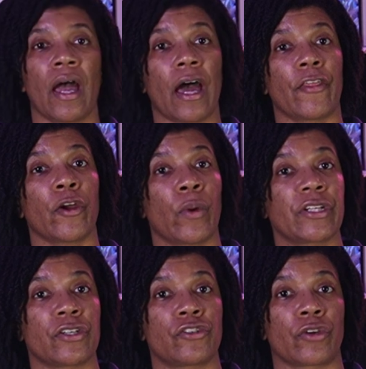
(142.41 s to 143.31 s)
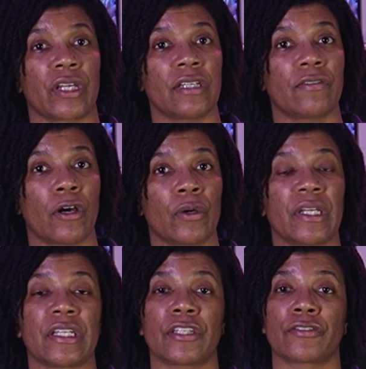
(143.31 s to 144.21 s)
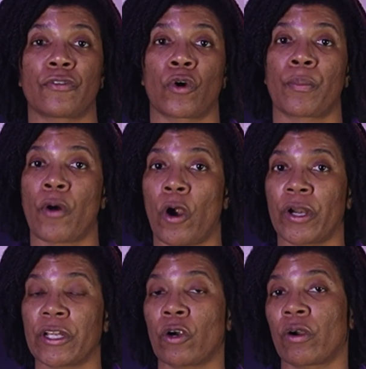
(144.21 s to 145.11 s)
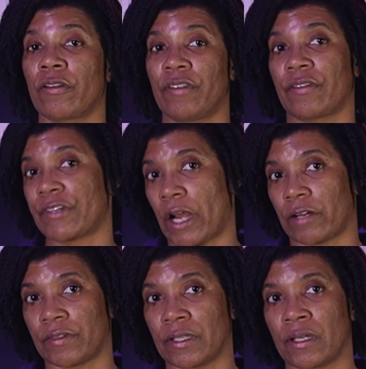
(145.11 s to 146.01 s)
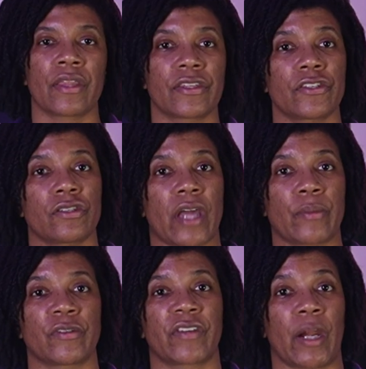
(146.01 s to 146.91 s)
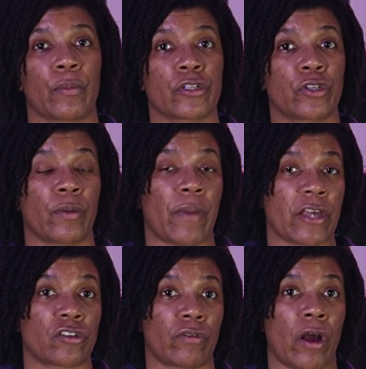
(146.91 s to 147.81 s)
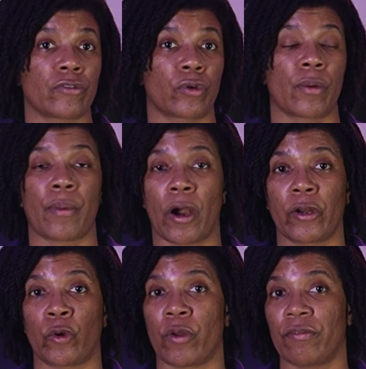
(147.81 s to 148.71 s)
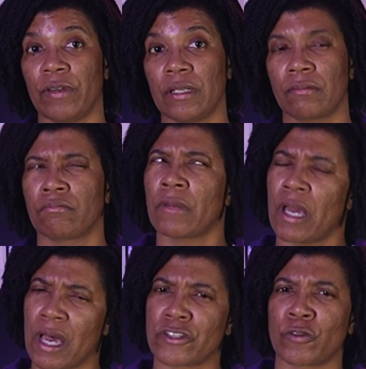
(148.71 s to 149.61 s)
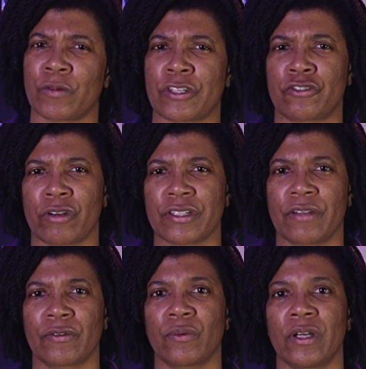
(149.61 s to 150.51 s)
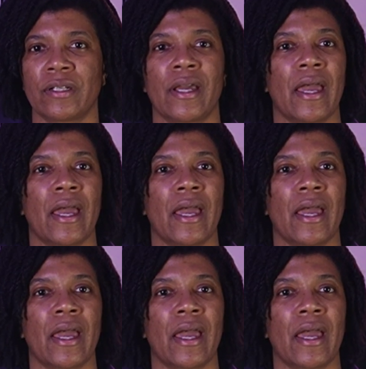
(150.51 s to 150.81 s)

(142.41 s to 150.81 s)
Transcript: A third way to use your Evo is for party or event photography. These are the types of cameras you can pass around during a party or an event, assuming that you trust everyone,